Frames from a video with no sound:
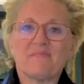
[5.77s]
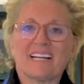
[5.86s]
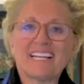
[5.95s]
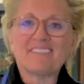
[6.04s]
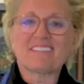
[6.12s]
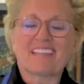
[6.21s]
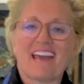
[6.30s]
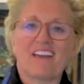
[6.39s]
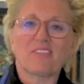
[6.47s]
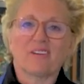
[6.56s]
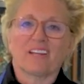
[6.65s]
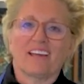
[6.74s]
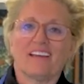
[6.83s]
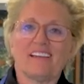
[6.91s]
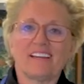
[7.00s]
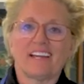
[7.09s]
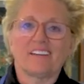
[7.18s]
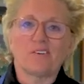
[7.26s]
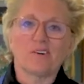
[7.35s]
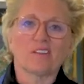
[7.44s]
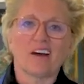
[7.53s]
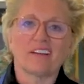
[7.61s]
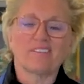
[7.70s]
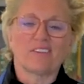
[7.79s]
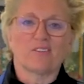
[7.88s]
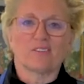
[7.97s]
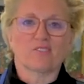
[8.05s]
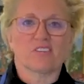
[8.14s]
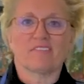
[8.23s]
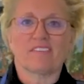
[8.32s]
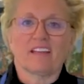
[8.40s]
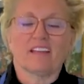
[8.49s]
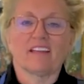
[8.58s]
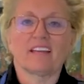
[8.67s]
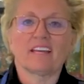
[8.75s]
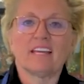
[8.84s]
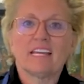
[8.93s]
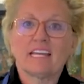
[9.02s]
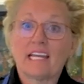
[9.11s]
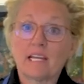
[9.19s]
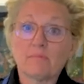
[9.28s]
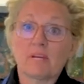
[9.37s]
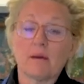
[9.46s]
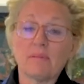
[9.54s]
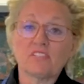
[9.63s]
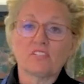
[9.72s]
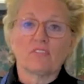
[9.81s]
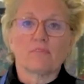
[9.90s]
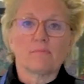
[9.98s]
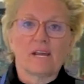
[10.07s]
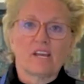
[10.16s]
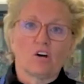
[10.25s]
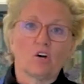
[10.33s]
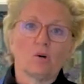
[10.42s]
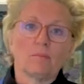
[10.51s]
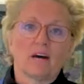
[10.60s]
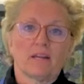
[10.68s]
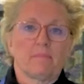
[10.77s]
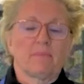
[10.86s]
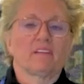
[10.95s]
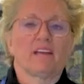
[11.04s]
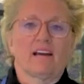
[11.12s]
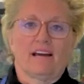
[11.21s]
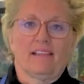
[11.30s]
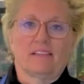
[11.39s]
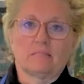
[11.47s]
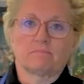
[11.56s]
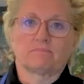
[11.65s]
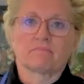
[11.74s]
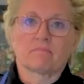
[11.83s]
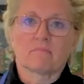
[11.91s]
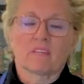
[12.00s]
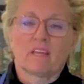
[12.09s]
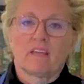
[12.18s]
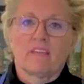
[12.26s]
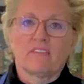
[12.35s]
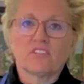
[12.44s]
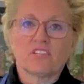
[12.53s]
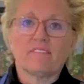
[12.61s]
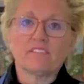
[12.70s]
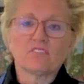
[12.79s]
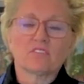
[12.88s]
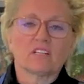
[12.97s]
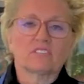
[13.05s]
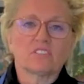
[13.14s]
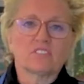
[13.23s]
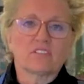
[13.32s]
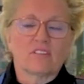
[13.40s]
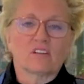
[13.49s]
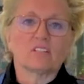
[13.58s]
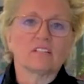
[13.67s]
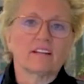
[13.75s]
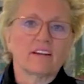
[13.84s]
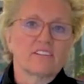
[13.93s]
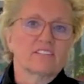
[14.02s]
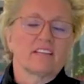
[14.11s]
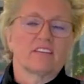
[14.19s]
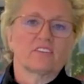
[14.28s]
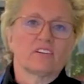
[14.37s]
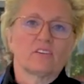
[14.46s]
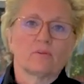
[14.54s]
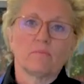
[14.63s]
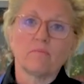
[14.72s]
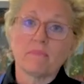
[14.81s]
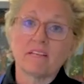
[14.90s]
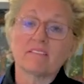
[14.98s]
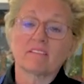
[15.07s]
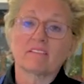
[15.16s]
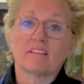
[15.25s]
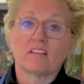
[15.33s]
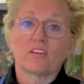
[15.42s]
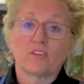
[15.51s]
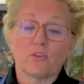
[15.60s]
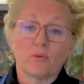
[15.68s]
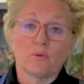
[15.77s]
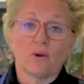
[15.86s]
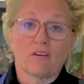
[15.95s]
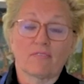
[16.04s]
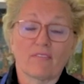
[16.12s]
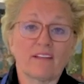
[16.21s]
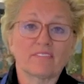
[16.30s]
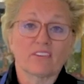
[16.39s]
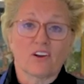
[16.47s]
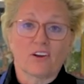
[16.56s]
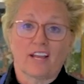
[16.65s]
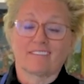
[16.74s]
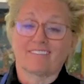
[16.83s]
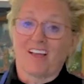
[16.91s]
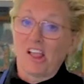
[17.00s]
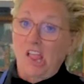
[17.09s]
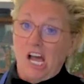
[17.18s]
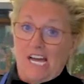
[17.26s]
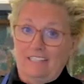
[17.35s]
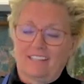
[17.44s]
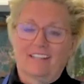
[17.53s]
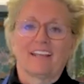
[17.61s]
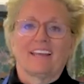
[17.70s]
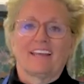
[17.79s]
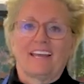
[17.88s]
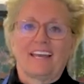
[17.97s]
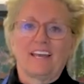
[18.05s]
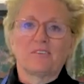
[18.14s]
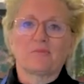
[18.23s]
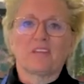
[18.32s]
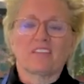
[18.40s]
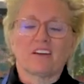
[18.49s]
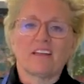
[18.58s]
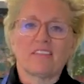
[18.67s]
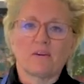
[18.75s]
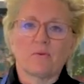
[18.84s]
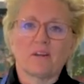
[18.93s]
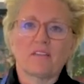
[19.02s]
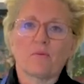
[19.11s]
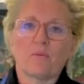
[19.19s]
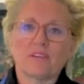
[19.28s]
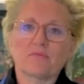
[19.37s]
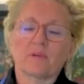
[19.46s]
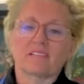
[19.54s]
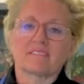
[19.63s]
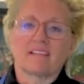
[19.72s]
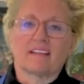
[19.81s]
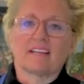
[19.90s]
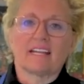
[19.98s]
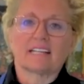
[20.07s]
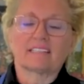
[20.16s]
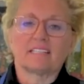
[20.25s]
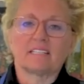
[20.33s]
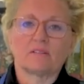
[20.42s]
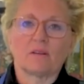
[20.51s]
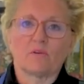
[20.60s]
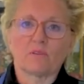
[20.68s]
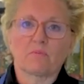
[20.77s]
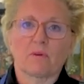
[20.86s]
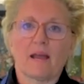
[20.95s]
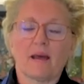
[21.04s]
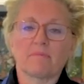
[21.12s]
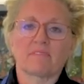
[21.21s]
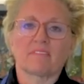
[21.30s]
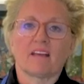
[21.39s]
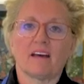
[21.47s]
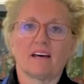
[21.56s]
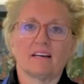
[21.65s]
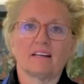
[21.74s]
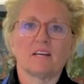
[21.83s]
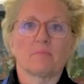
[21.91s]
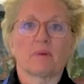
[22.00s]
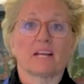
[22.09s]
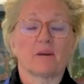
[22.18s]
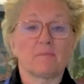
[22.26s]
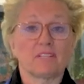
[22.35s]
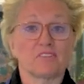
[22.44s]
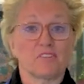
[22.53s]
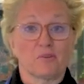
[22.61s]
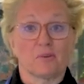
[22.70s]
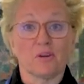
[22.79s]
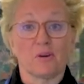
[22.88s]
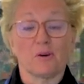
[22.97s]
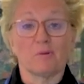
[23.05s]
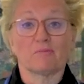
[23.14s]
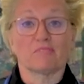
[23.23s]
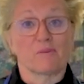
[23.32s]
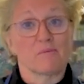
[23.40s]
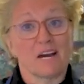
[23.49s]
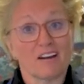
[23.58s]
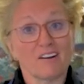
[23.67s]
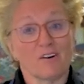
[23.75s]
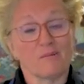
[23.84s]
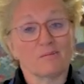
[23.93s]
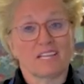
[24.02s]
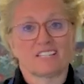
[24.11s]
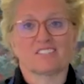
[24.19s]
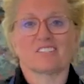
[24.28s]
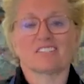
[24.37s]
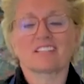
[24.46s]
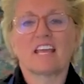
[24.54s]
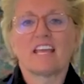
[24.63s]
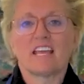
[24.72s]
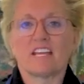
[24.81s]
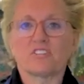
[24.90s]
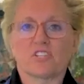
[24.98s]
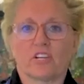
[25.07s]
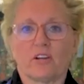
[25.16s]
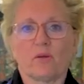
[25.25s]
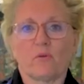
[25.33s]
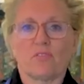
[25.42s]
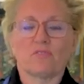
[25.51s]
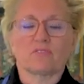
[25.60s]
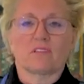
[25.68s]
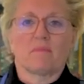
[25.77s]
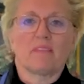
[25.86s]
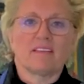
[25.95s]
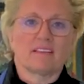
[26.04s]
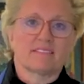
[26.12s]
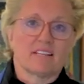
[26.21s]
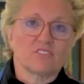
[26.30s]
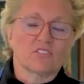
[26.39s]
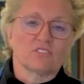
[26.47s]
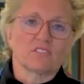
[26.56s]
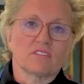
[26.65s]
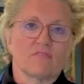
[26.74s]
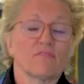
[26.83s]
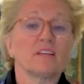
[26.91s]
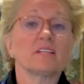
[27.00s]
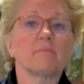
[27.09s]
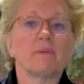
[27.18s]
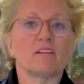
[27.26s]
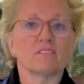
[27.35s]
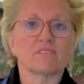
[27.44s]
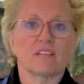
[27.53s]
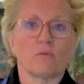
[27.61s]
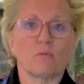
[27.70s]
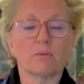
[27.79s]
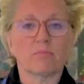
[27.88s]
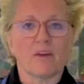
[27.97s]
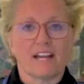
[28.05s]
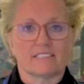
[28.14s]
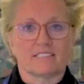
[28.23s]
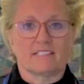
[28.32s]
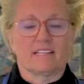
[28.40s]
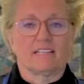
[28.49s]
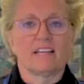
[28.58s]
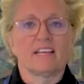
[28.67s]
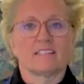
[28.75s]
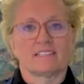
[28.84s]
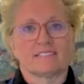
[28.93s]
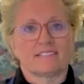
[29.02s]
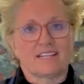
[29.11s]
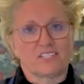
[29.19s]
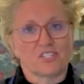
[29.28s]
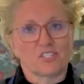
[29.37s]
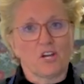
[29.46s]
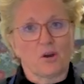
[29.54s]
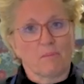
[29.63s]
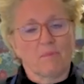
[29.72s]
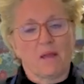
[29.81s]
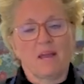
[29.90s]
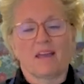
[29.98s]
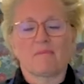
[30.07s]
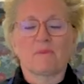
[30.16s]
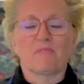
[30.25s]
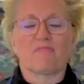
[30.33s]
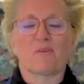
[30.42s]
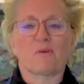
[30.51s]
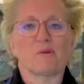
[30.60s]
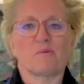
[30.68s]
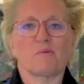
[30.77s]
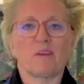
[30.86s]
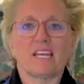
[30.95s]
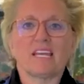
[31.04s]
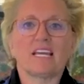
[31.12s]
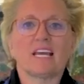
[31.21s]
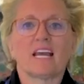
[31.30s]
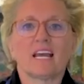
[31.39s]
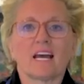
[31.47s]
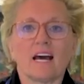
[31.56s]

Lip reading: my name's Kathryn Kelly. I know a lot of you as Chef Kelly, and I'm coming to you from my home on Amelia Island. The chef instructors in the Culinary Center miss you, our friends, and our guests a lot. And we thought that one of the ways we could stay connected was perhaps by coming to your home from our home kitchens and sharing with you some of the essentials and fundamentals that we're practicing to stay sharp before we